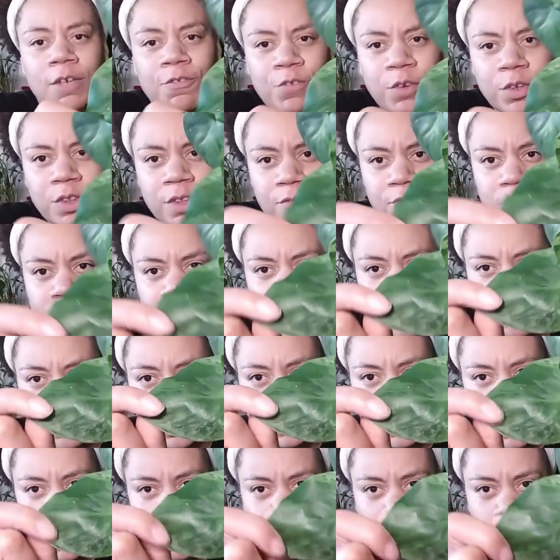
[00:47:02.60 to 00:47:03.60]
for the
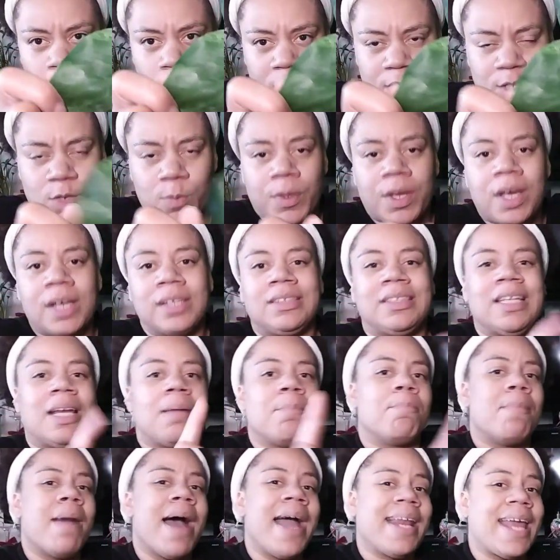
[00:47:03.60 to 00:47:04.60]
variegated ones, because they
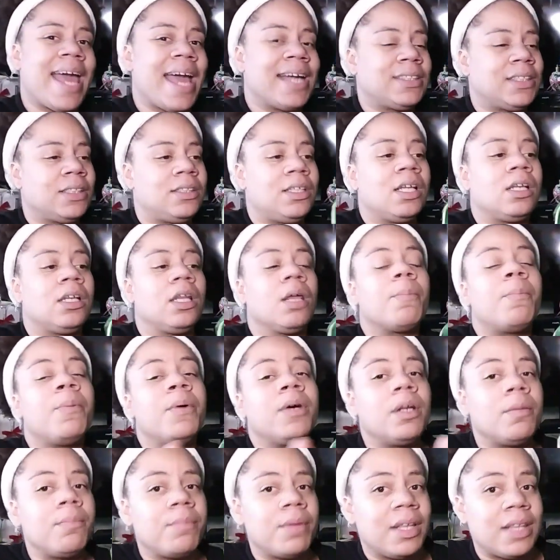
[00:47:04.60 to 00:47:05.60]
might accidentally
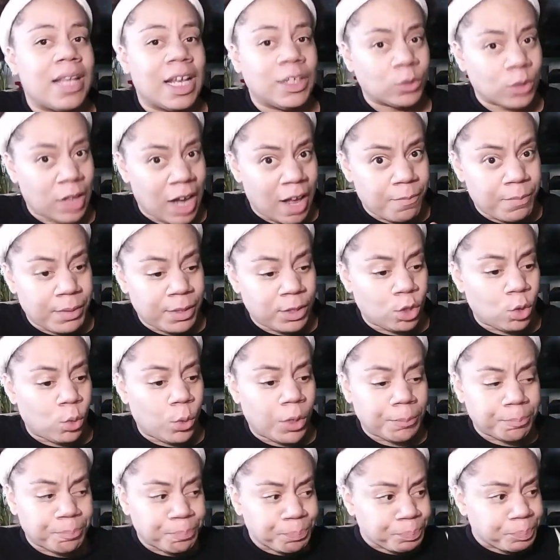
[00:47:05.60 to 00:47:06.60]
put them in. That's what I've been
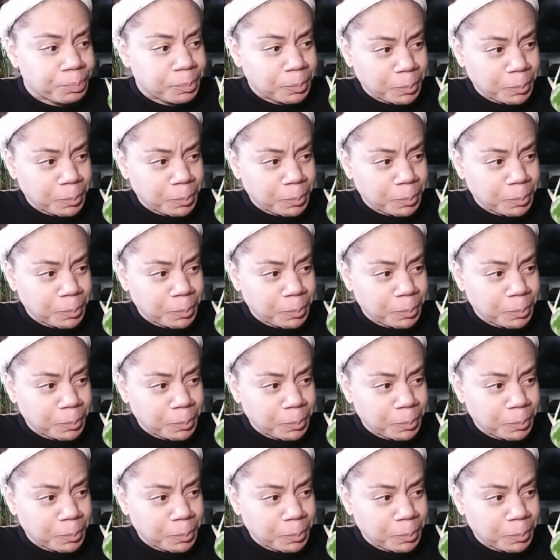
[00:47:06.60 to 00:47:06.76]
doing.